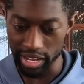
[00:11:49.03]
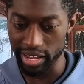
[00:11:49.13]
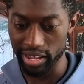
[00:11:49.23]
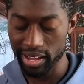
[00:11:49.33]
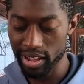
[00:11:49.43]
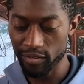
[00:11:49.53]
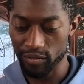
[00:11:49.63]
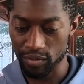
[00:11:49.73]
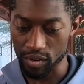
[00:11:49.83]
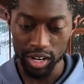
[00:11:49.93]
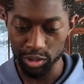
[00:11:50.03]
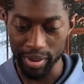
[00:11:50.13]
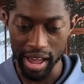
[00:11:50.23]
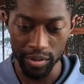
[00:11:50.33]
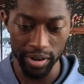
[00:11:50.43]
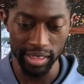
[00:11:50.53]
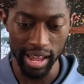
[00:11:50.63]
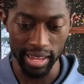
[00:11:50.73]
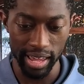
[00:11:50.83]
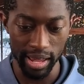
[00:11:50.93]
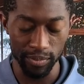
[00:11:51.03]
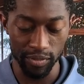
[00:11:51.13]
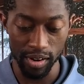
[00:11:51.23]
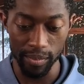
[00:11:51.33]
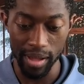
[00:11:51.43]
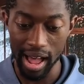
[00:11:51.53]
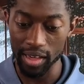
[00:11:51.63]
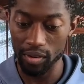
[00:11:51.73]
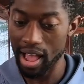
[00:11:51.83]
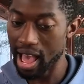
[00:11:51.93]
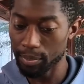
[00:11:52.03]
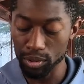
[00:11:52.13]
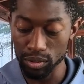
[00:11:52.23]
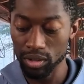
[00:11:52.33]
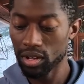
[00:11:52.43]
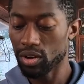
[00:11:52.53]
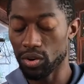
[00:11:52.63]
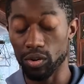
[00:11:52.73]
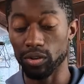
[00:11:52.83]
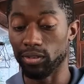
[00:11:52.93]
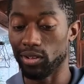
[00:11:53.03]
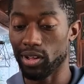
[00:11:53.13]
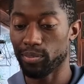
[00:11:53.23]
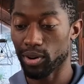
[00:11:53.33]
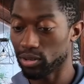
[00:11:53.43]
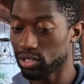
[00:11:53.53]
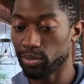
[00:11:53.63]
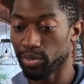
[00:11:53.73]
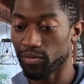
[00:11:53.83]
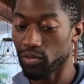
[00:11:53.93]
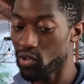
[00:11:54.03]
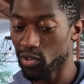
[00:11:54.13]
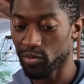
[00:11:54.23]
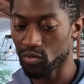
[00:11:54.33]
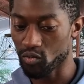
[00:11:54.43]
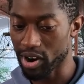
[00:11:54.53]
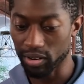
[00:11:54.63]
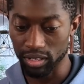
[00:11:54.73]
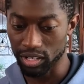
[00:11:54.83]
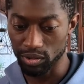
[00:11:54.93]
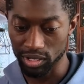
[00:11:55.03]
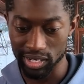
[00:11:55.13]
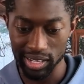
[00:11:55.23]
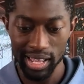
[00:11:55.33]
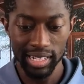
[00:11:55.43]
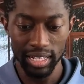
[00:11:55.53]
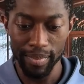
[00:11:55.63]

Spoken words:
a fresh battery that came from either Apple or the person before rarely used it. The